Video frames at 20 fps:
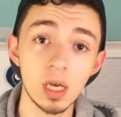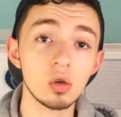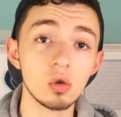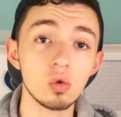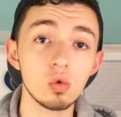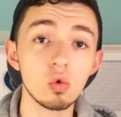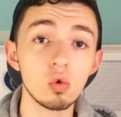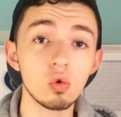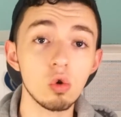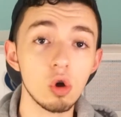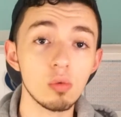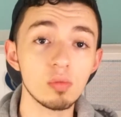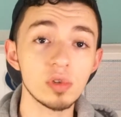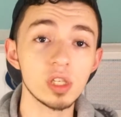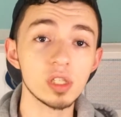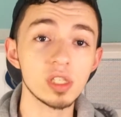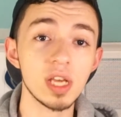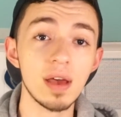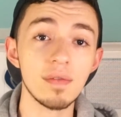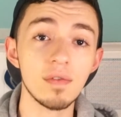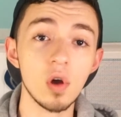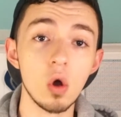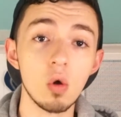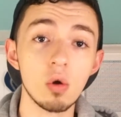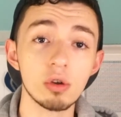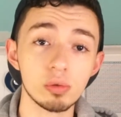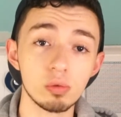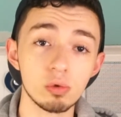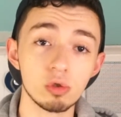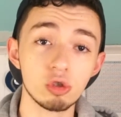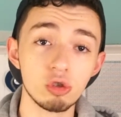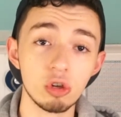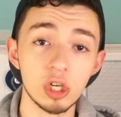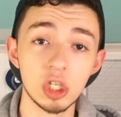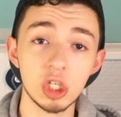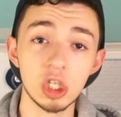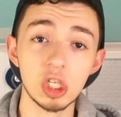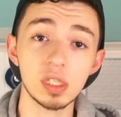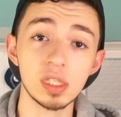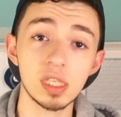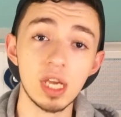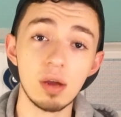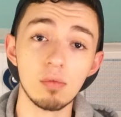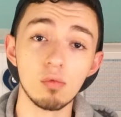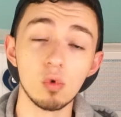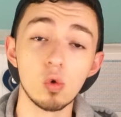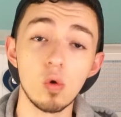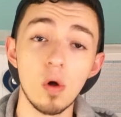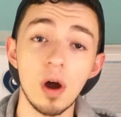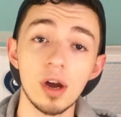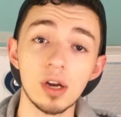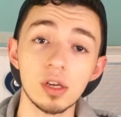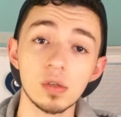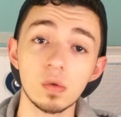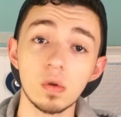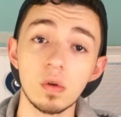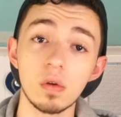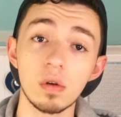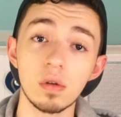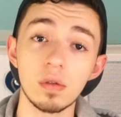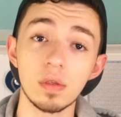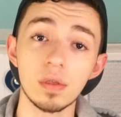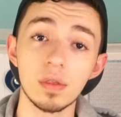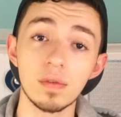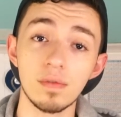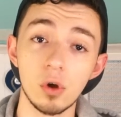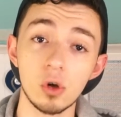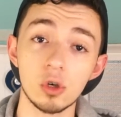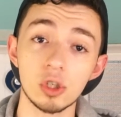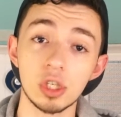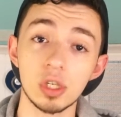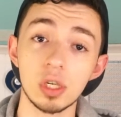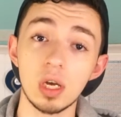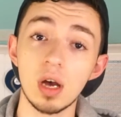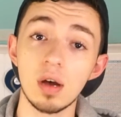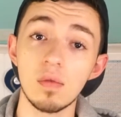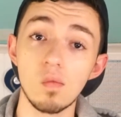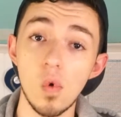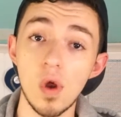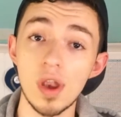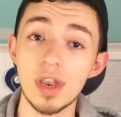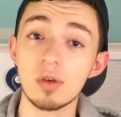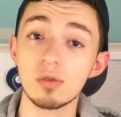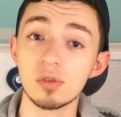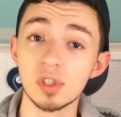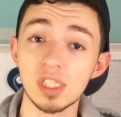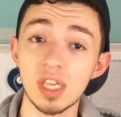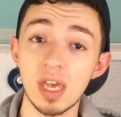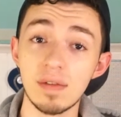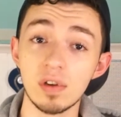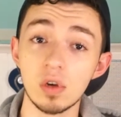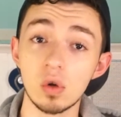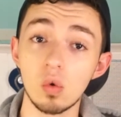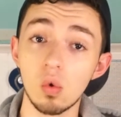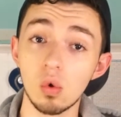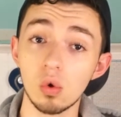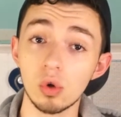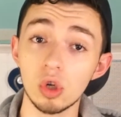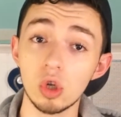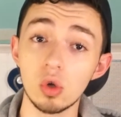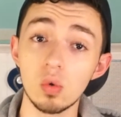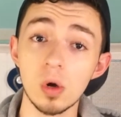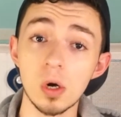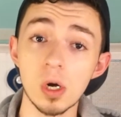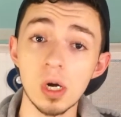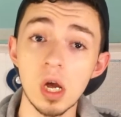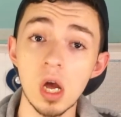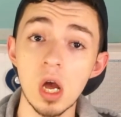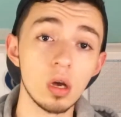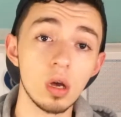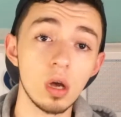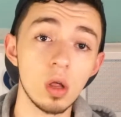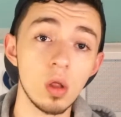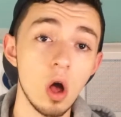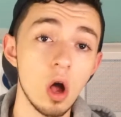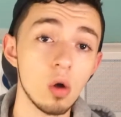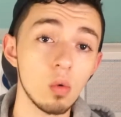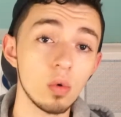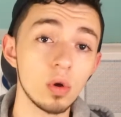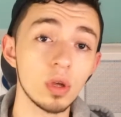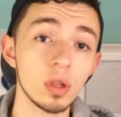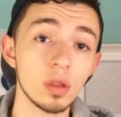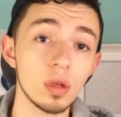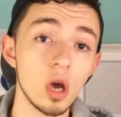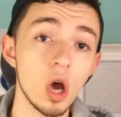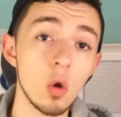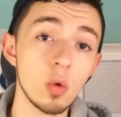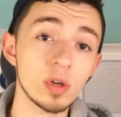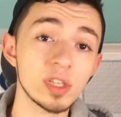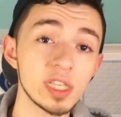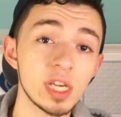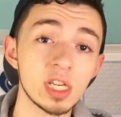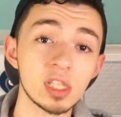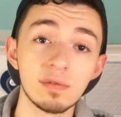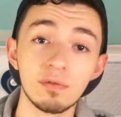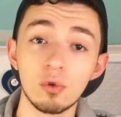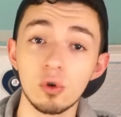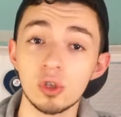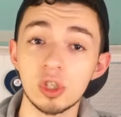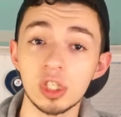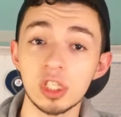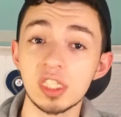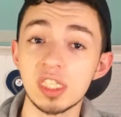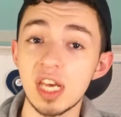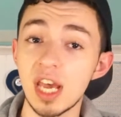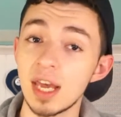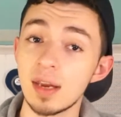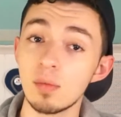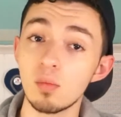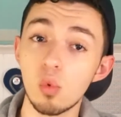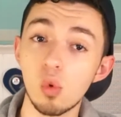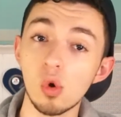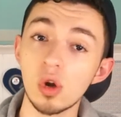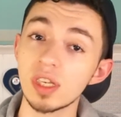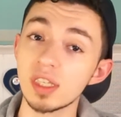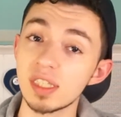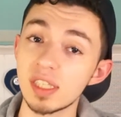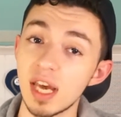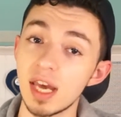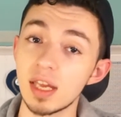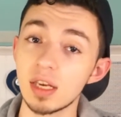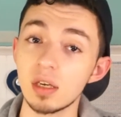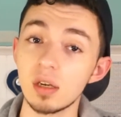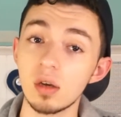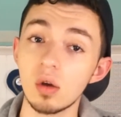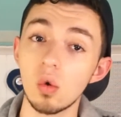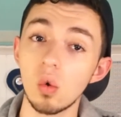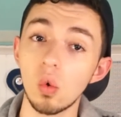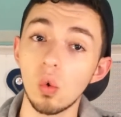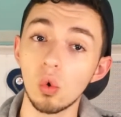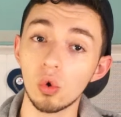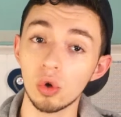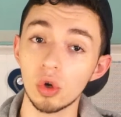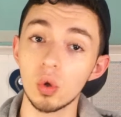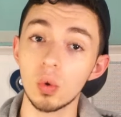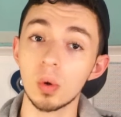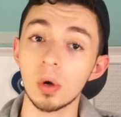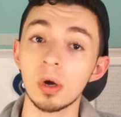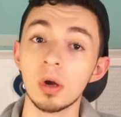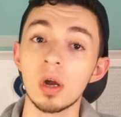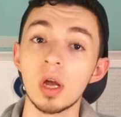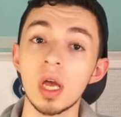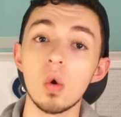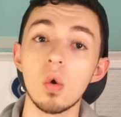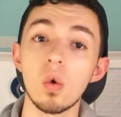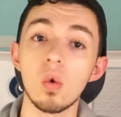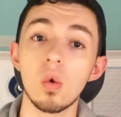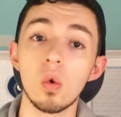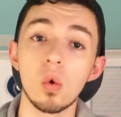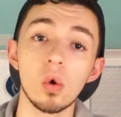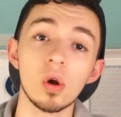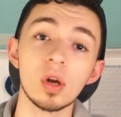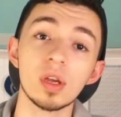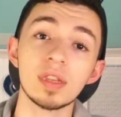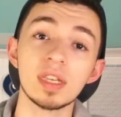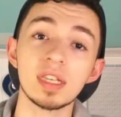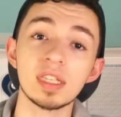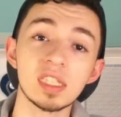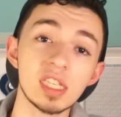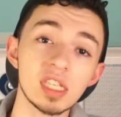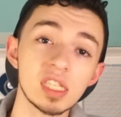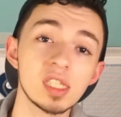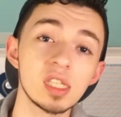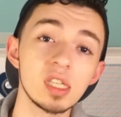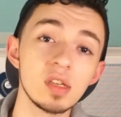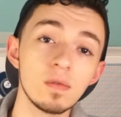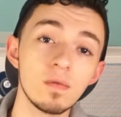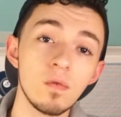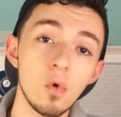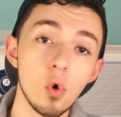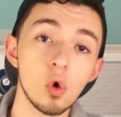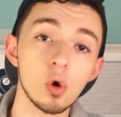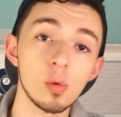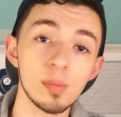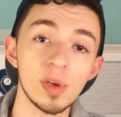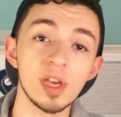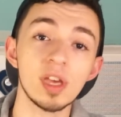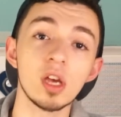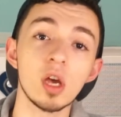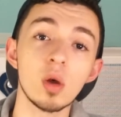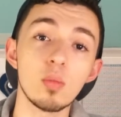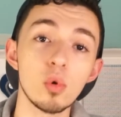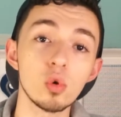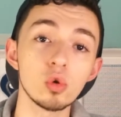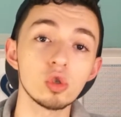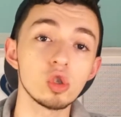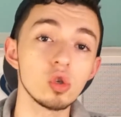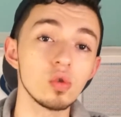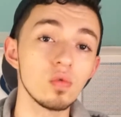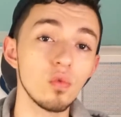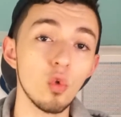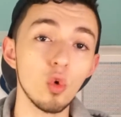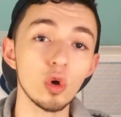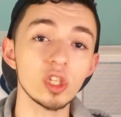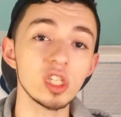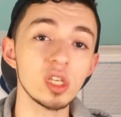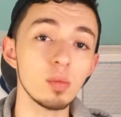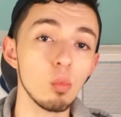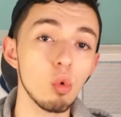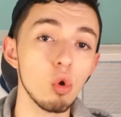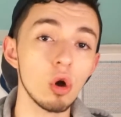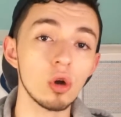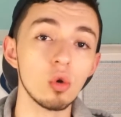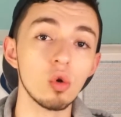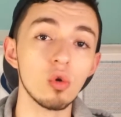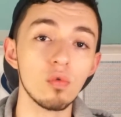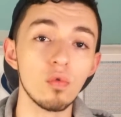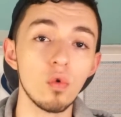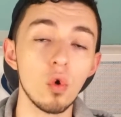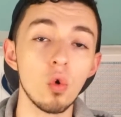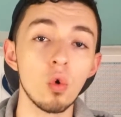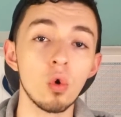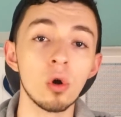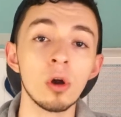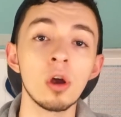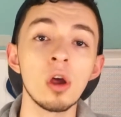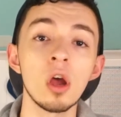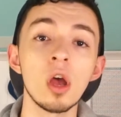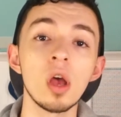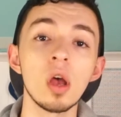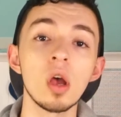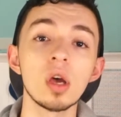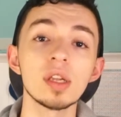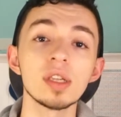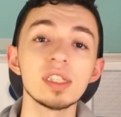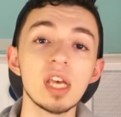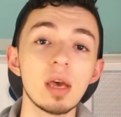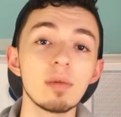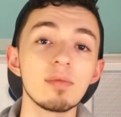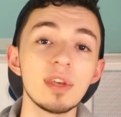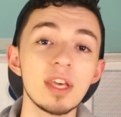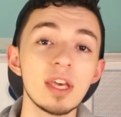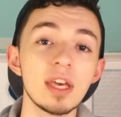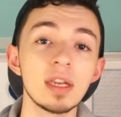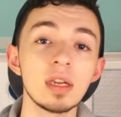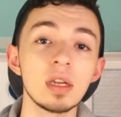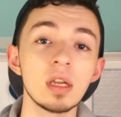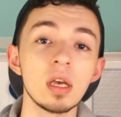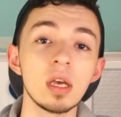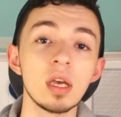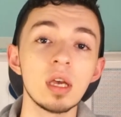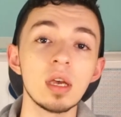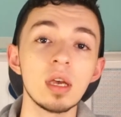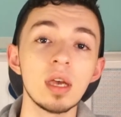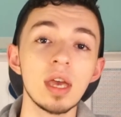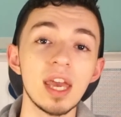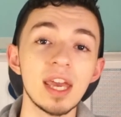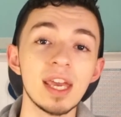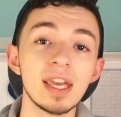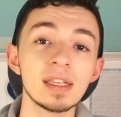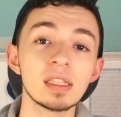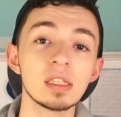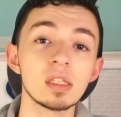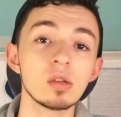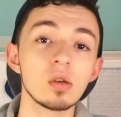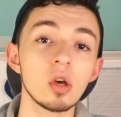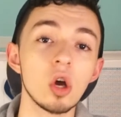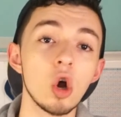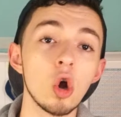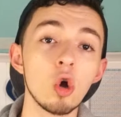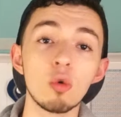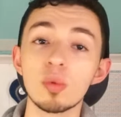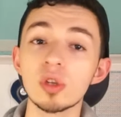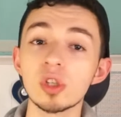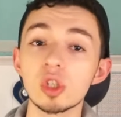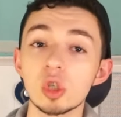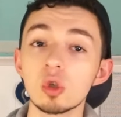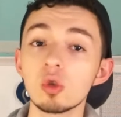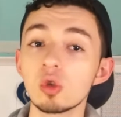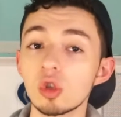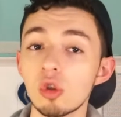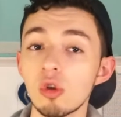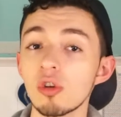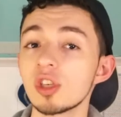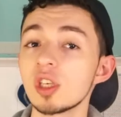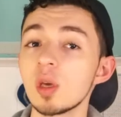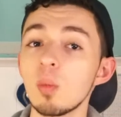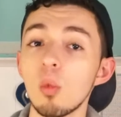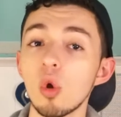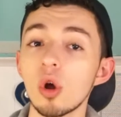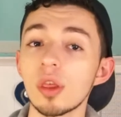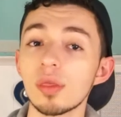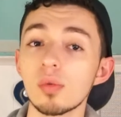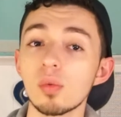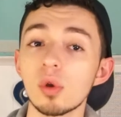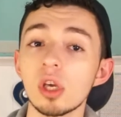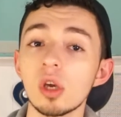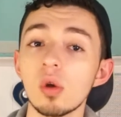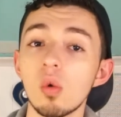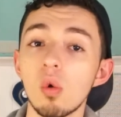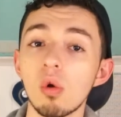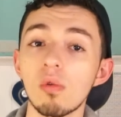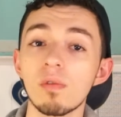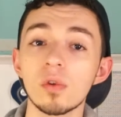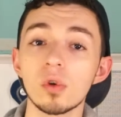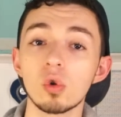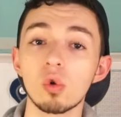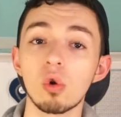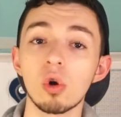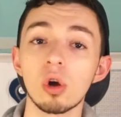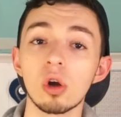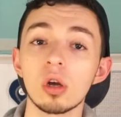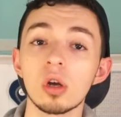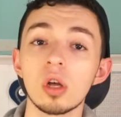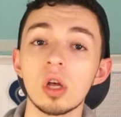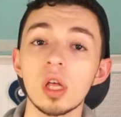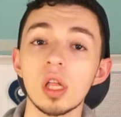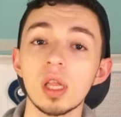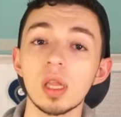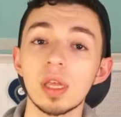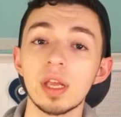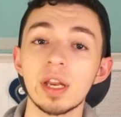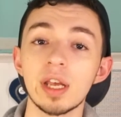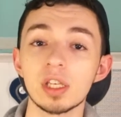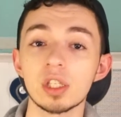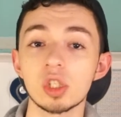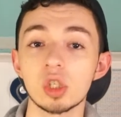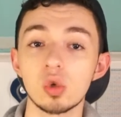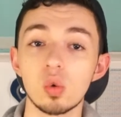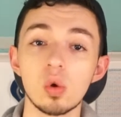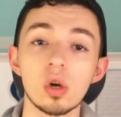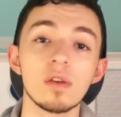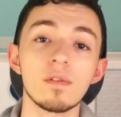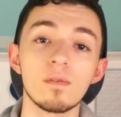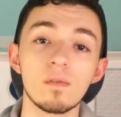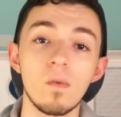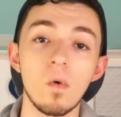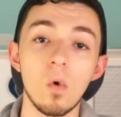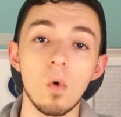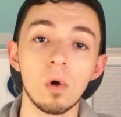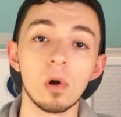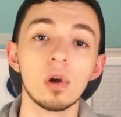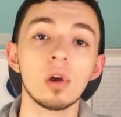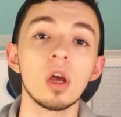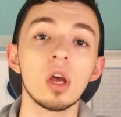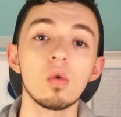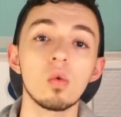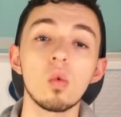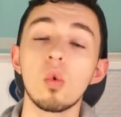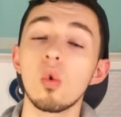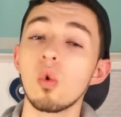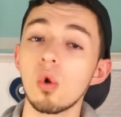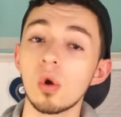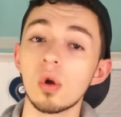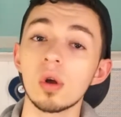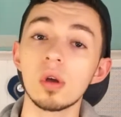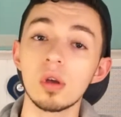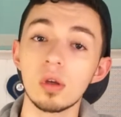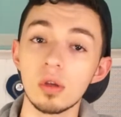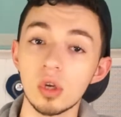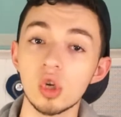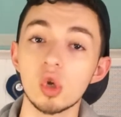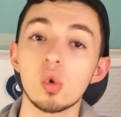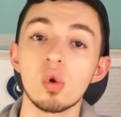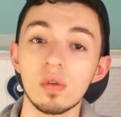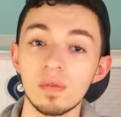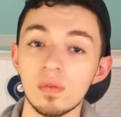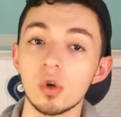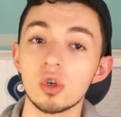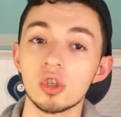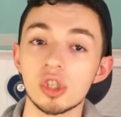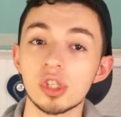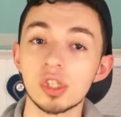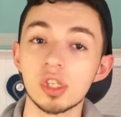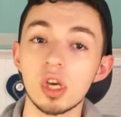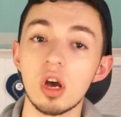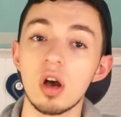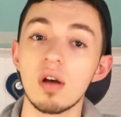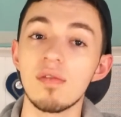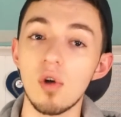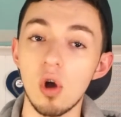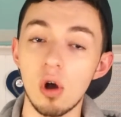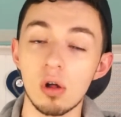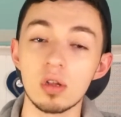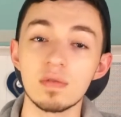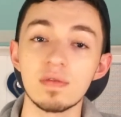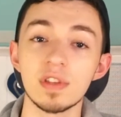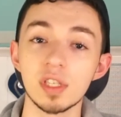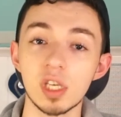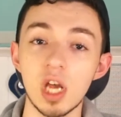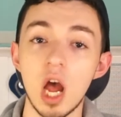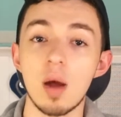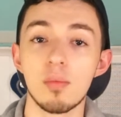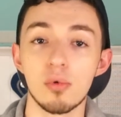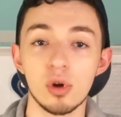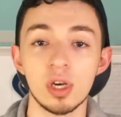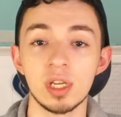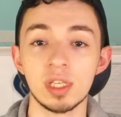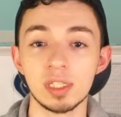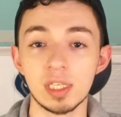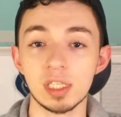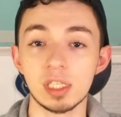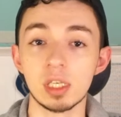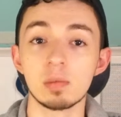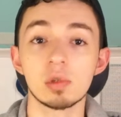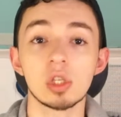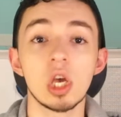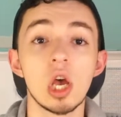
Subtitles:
Google Chrome does have OS restrictions and requires the version of Windows 7 or newer, along with OS X version 10.10 or newer, or the 64-bit Ubuntu 14.04, Debian 8, OpenSUSE 13.3, or Fedora Linux 24, or newer versions of all of these operating systems.